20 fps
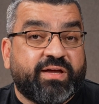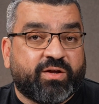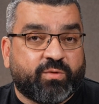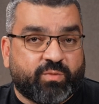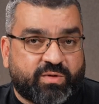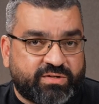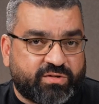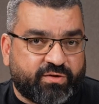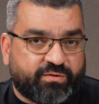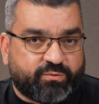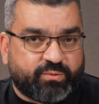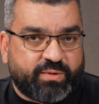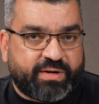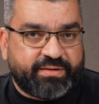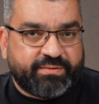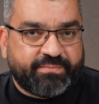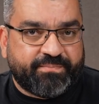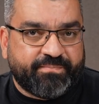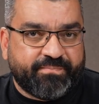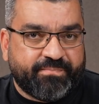in one software.
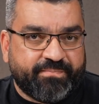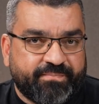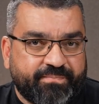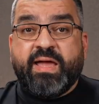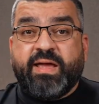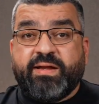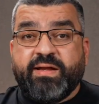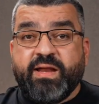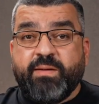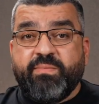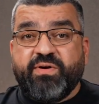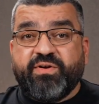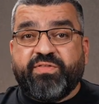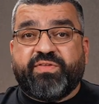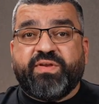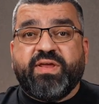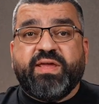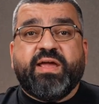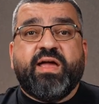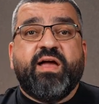Number
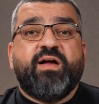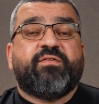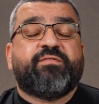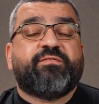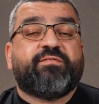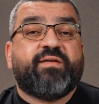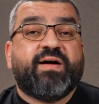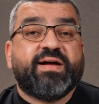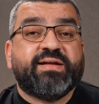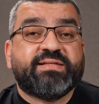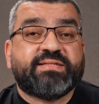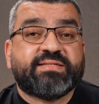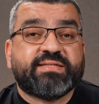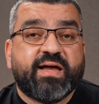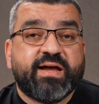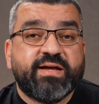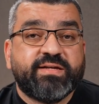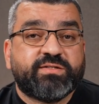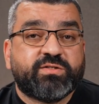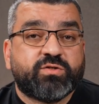three, file
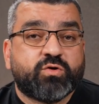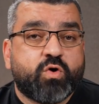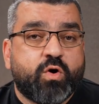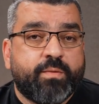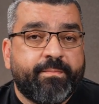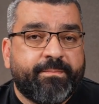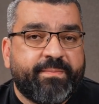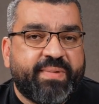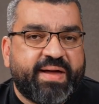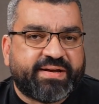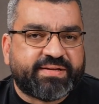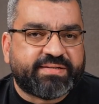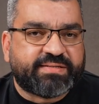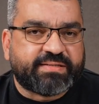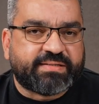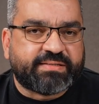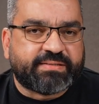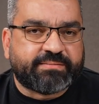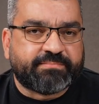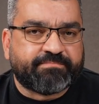size
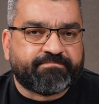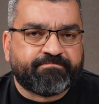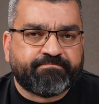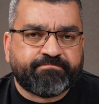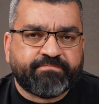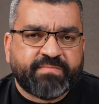comparison.